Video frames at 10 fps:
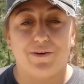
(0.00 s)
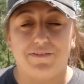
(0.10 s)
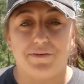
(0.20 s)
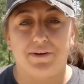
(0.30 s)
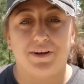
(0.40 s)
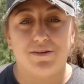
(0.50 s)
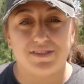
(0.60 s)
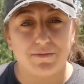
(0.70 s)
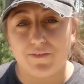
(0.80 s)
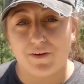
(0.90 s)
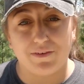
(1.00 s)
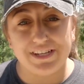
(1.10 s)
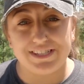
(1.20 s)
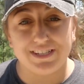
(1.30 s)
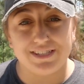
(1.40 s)
If you want to know some of our
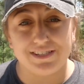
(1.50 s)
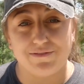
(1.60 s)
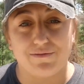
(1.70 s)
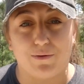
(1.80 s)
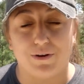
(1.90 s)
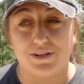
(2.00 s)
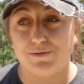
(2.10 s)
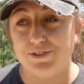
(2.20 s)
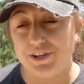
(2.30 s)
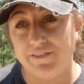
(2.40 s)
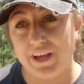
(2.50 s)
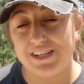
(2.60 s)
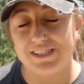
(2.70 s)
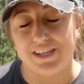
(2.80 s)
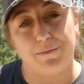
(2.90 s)
reasons for switching
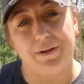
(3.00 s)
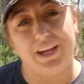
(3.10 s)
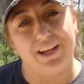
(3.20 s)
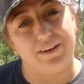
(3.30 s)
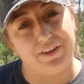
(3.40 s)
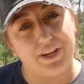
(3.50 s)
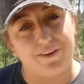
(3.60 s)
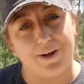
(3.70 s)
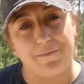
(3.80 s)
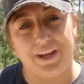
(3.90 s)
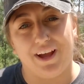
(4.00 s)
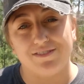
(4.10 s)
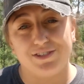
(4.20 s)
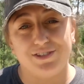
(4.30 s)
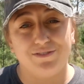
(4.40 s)
vans, that'll be in a video coming
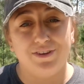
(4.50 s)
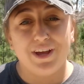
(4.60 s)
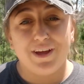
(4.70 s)
out soon.